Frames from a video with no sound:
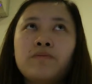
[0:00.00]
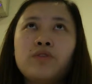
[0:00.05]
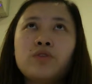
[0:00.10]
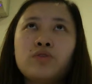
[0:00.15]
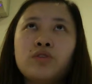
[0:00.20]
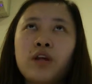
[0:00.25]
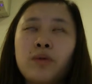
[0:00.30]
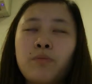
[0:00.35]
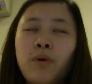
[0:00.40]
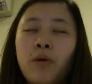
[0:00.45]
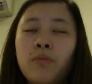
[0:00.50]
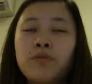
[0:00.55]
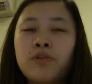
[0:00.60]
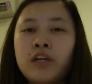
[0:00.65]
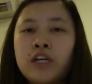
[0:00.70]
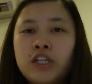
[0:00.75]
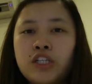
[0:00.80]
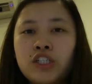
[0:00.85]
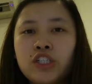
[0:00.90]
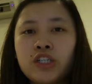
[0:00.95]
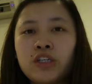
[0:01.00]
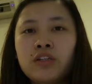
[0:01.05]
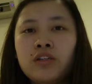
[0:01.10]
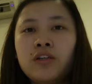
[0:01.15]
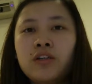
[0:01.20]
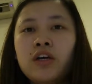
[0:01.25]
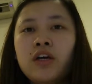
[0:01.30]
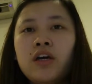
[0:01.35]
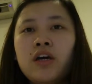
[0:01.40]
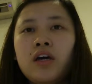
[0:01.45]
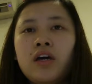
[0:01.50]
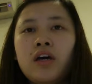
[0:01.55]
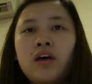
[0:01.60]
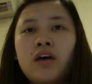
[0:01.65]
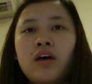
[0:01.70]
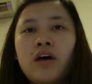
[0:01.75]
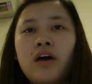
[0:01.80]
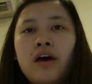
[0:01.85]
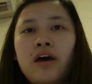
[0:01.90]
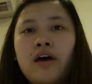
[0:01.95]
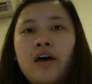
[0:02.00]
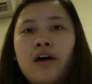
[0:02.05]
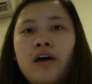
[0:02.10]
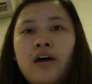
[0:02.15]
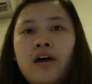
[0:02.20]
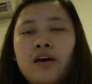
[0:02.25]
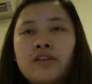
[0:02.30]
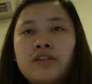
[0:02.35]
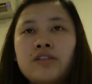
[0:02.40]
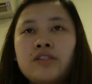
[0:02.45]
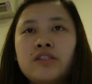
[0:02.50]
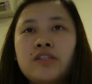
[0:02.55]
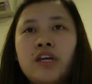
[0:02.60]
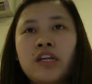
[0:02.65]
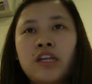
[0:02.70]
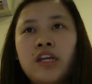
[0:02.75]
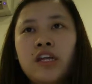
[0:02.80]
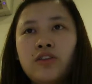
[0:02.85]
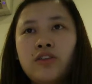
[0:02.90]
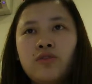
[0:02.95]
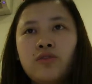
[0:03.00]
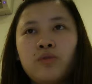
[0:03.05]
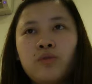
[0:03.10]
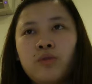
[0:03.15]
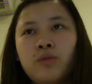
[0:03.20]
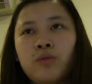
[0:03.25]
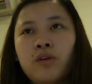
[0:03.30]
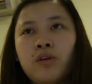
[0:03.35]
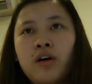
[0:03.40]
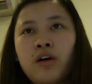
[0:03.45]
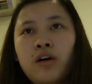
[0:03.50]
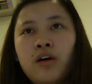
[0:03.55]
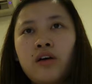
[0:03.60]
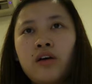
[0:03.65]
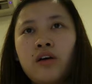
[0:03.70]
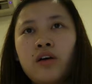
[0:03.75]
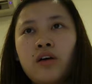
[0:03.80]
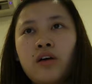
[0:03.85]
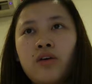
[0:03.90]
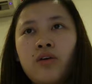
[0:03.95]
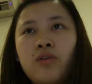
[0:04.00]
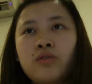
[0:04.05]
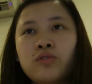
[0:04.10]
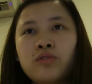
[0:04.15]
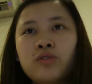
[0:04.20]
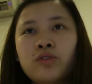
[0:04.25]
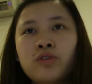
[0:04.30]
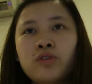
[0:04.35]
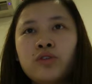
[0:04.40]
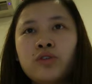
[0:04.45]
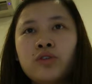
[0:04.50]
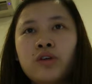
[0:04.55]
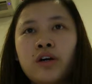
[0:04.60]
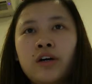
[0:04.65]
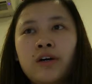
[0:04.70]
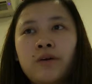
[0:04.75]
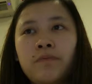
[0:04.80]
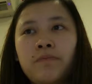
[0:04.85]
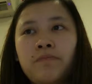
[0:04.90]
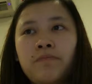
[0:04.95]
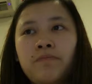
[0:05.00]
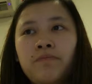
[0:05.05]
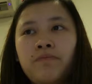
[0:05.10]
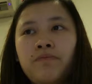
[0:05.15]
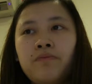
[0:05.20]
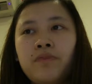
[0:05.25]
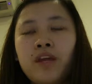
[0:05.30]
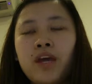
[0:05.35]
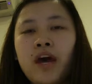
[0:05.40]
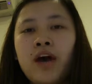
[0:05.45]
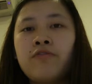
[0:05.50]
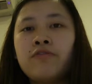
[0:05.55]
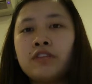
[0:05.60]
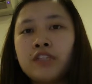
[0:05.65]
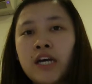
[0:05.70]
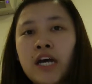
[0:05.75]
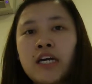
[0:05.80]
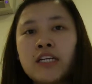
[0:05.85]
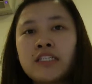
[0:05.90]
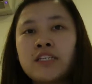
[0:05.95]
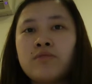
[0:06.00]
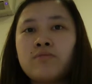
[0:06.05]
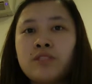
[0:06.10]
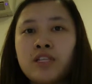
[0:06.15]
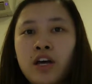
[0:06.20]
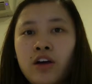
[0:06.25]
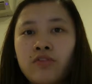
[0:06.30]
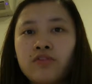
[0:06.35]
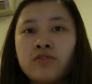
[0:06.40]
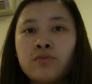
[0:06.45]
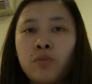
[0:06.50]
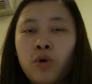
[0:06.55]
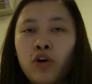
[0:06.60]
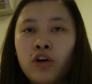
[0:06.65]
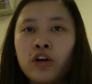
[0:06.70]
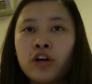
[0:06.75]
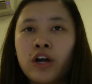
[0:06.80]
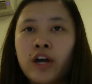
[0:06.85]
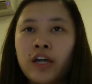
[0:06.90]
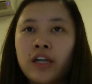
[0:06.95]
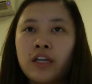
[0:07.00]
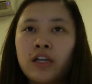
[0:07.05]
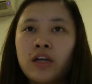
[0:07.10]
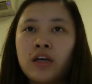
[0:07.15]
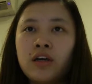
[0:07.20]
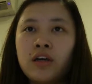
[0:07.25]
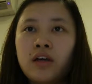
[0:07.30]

to their population, as they need to also advertise themselves more and